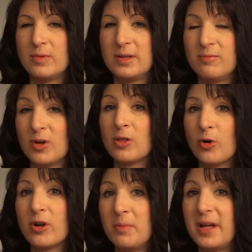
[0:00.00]
it
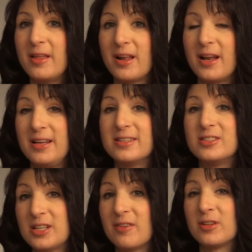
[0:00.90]
alerted me that I needed
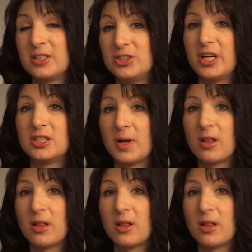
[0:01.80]
to definitely change my